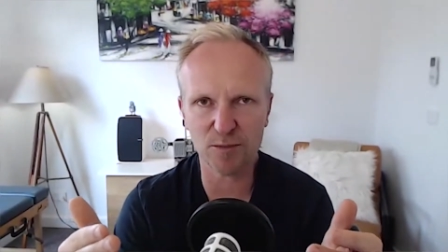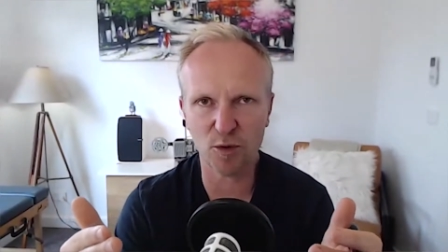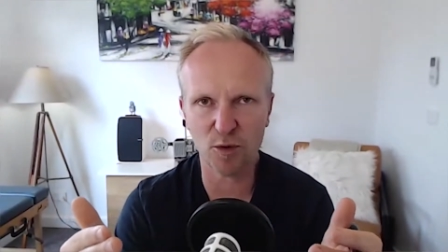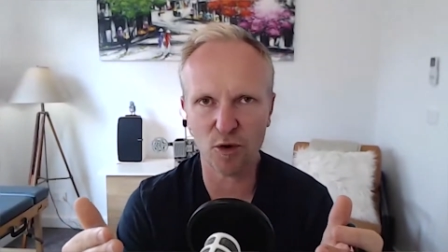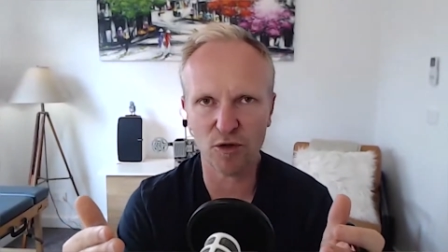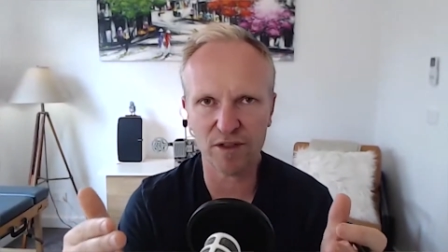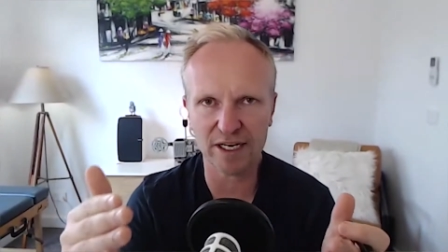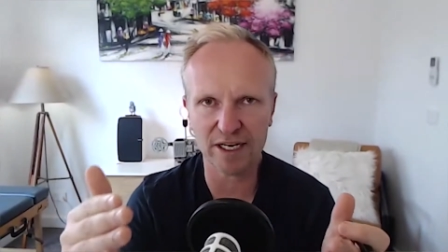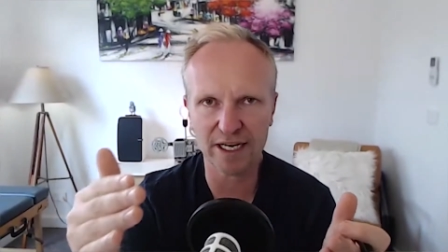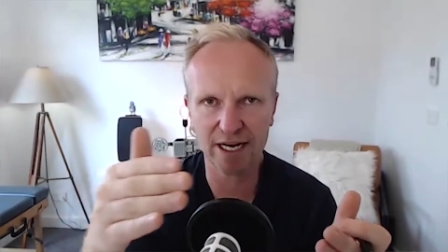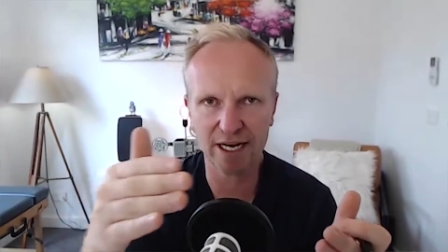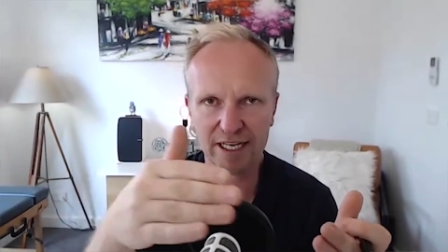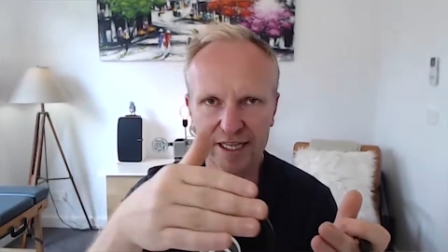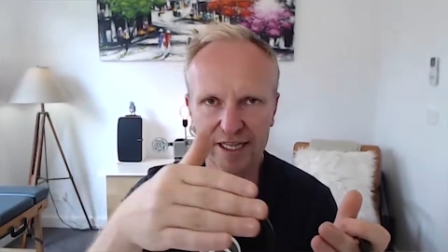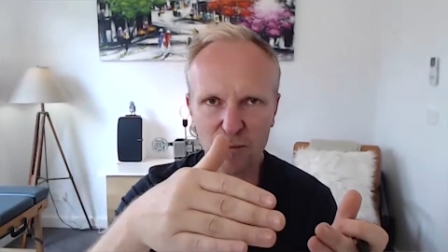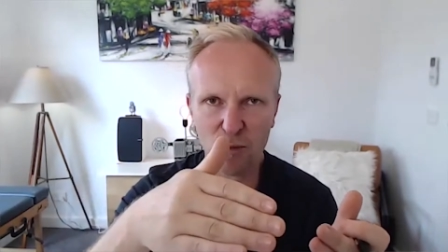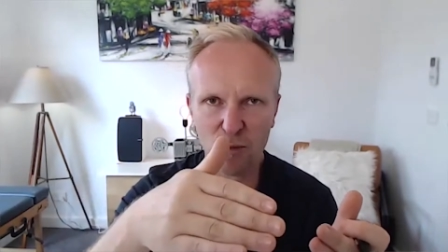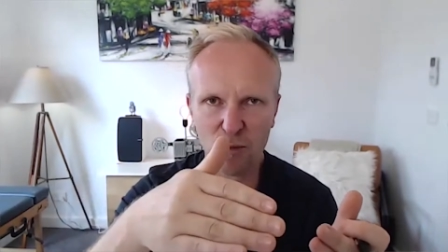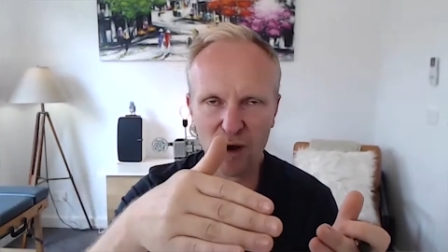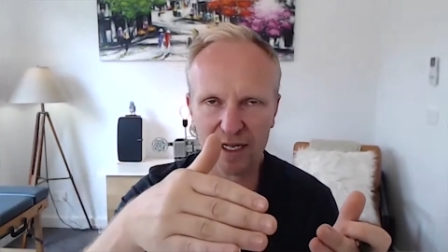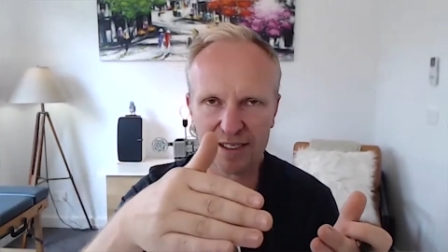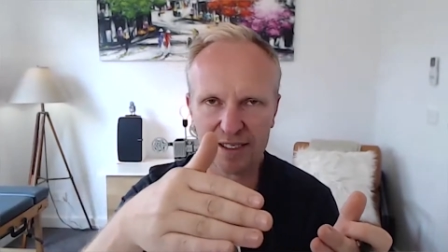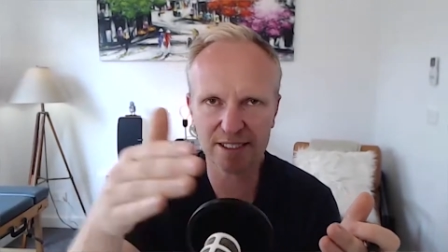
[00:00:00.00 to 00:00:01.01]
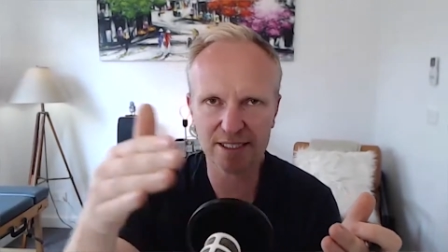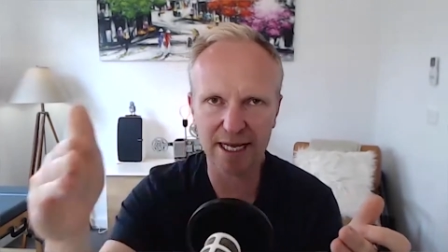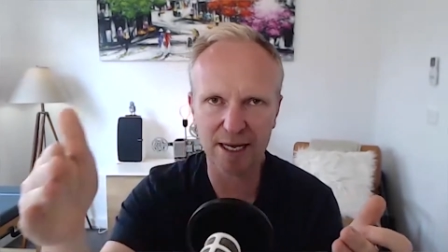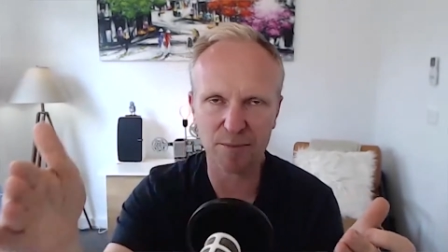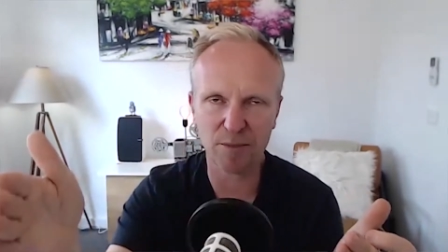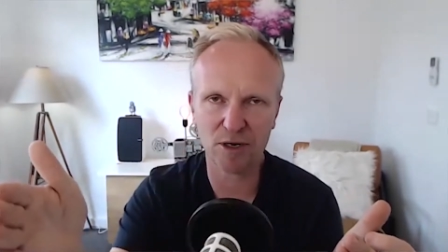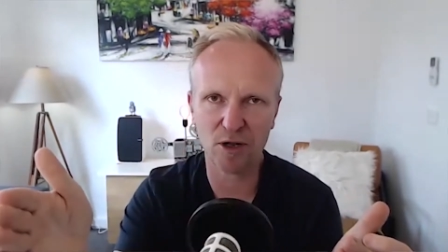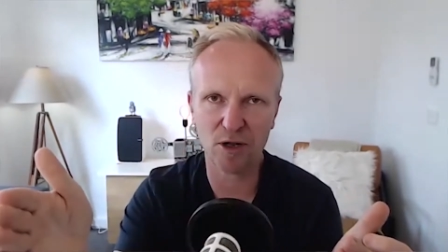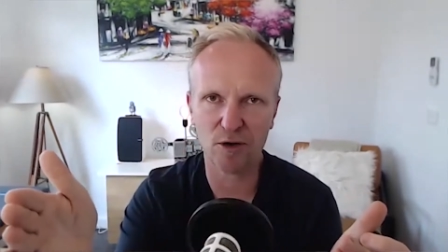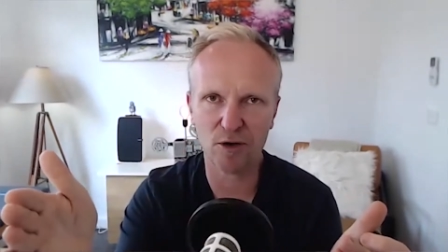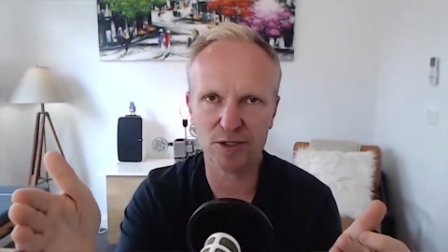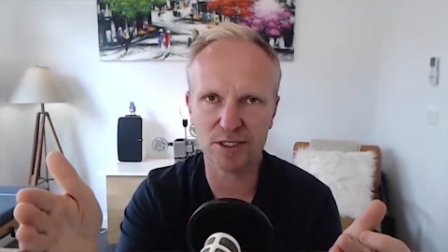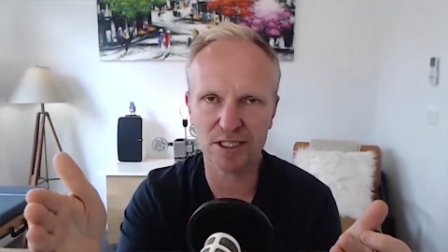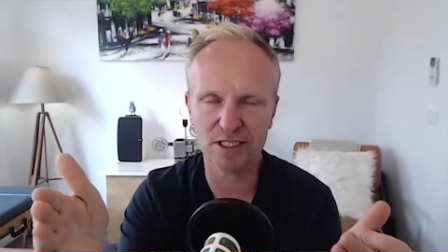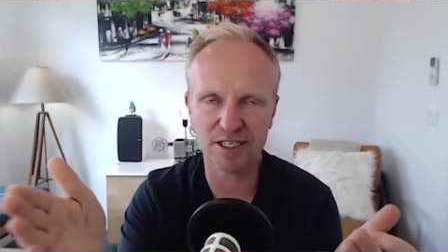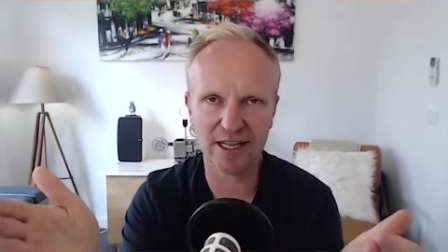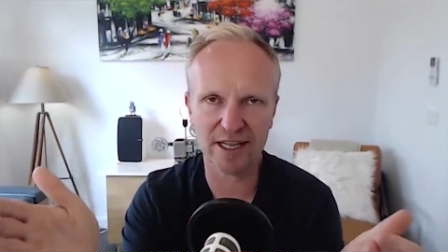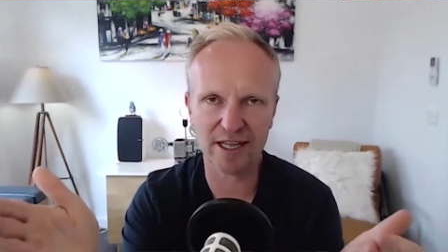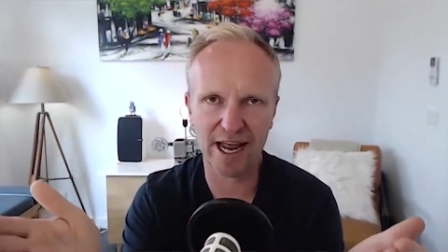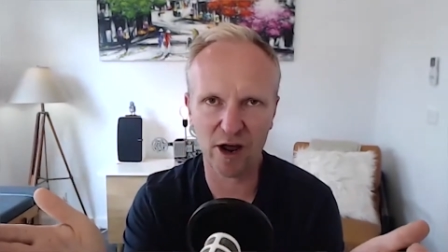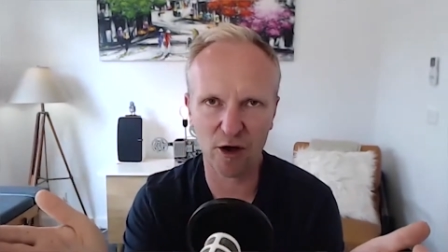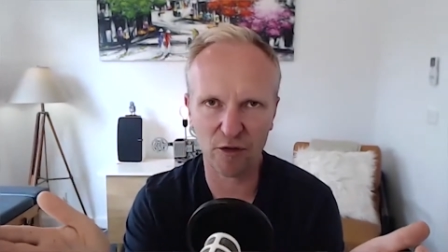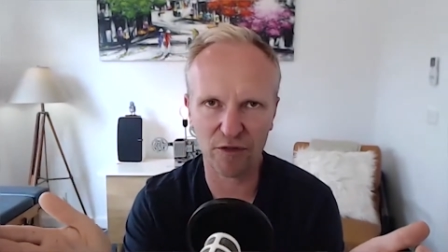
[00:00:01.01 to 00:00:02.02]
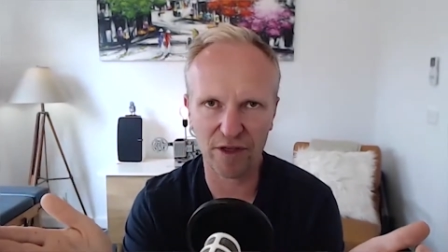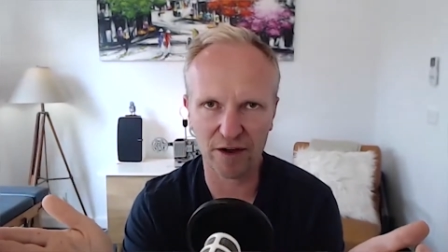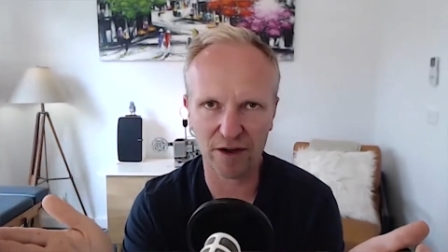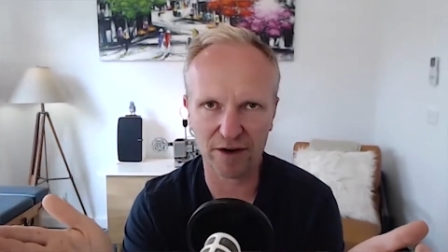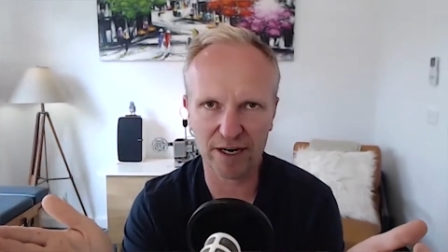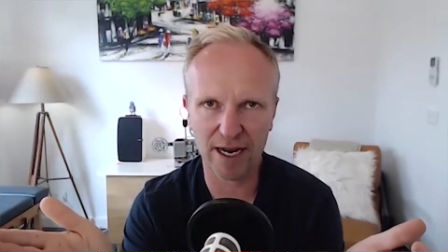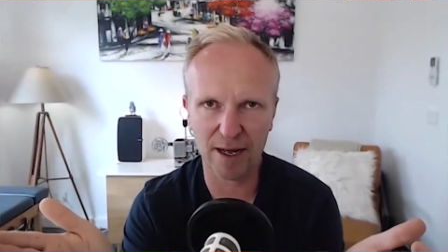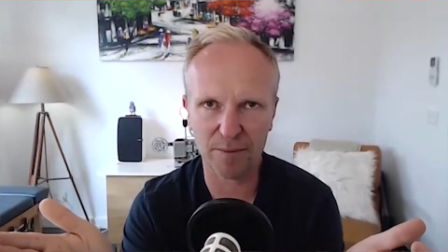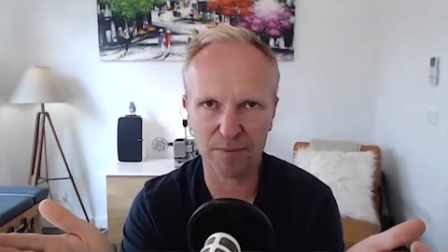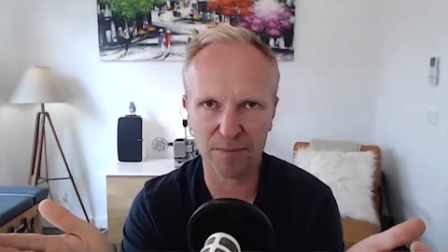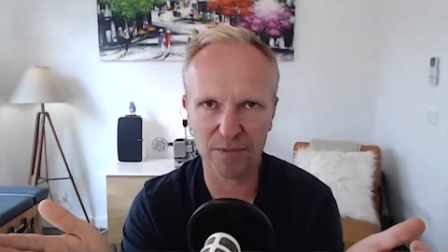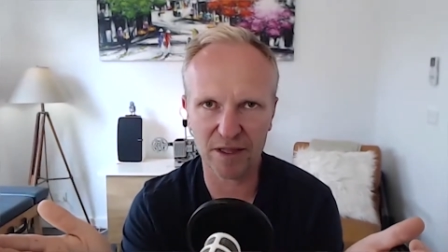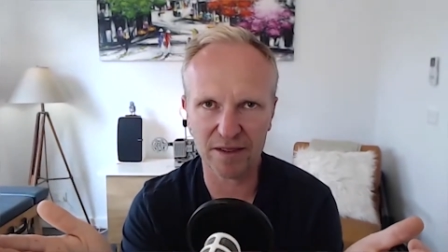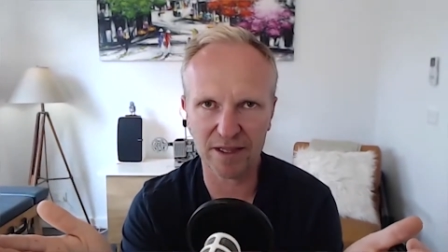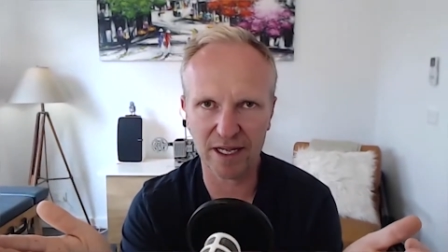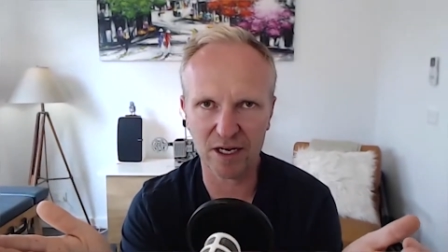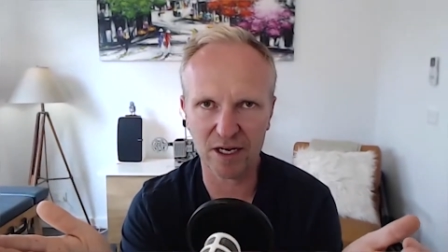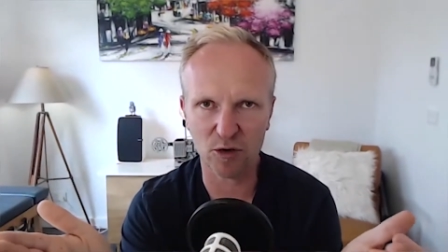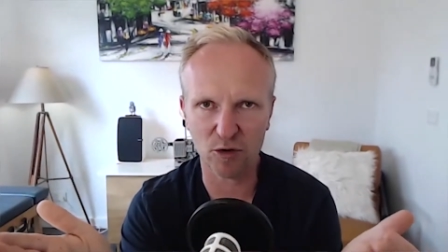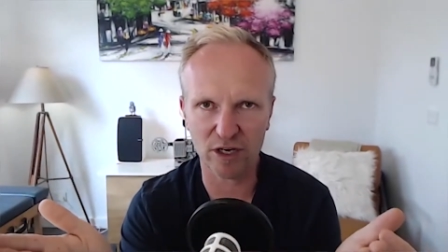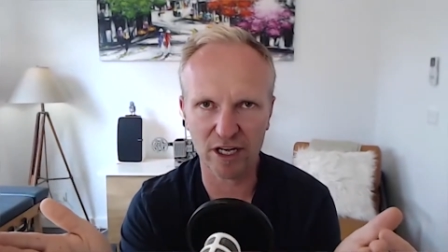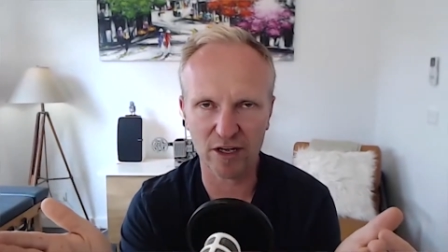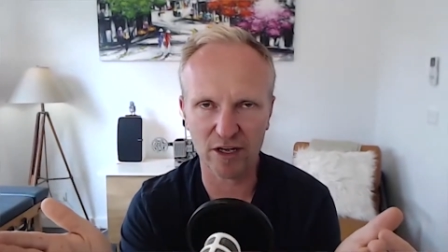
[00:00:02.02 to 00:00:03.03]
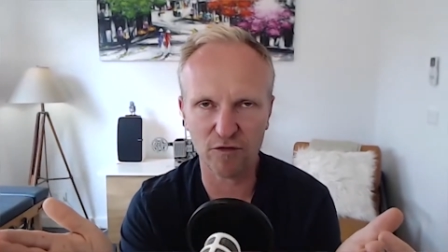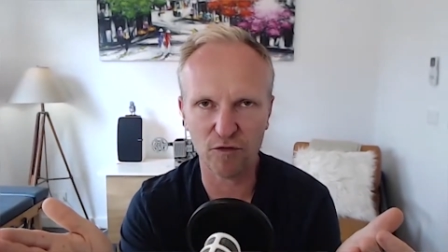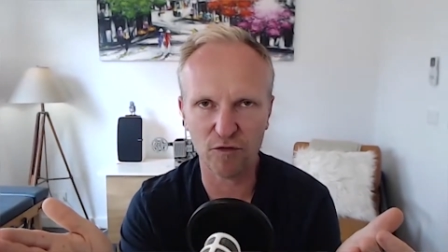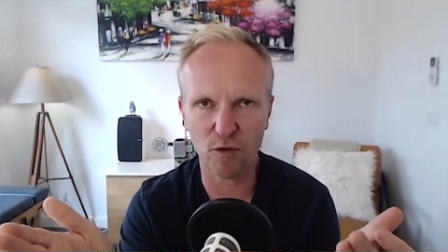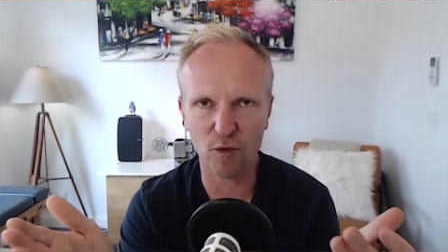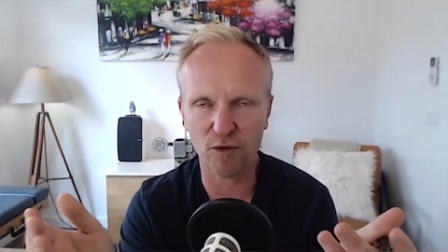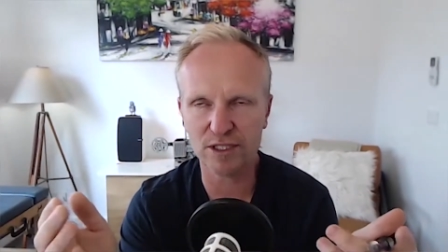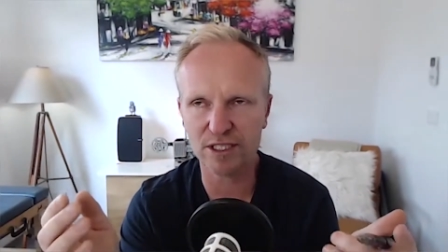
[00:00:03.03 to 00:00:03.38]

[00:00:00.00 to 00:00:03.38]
more than getting them one step closer to the health outcome that they're looking for.